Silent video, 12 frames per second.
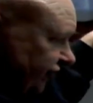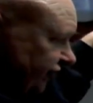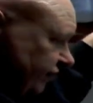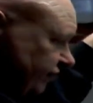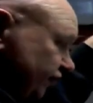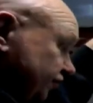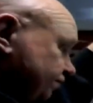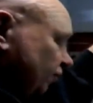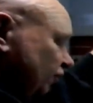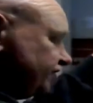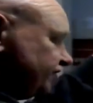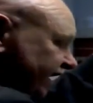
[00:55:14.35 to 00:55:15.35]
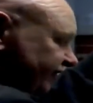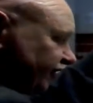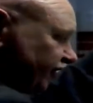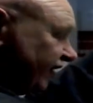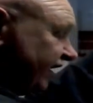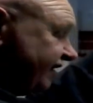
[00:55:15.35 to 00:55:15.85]
G-Roos, pulls it out the
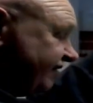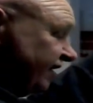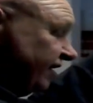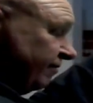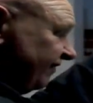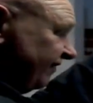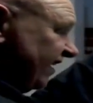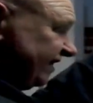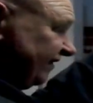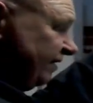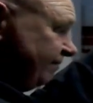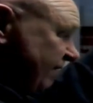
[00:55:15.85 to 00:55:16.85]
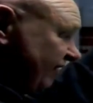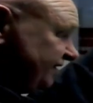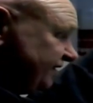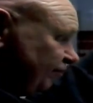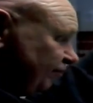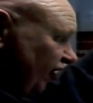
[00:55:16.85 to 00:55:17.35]
crane, effectively
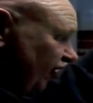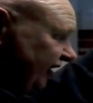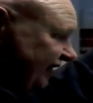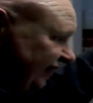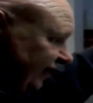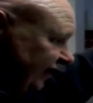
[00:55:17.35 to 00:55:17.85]
marries the bride.